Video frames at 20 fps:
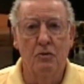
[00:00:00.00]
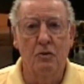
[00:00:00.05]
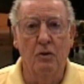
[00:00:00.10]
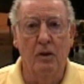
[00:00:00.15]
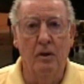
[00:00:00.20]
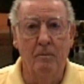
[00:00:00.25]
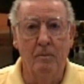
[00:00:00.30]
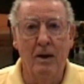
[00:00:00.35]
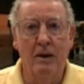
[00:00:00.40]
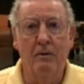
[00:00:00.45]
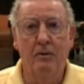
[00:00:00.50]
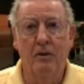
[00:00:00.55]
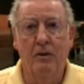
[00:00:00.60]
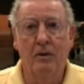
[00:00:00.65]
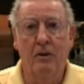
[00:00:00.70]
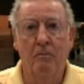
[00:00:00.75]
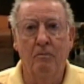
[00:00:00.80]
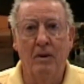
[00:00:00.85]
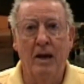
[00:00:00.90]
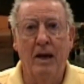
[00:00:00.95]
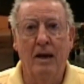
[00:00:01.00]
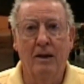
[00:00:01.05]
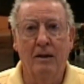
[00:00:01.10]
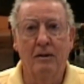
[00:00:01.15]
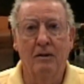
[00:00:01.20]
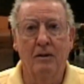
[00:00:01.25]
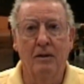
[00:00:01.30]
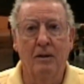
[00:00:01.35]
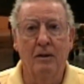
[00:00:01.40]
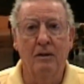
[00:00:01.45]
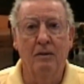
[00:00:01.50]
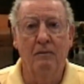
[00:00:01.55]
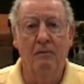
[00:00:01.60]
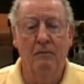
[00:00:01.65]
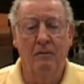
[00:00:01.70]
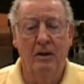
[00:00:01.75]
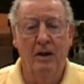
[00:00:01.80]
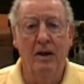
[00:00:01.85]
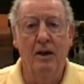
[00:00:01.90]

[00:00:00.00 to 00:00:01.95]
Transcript: So they mounted on back of the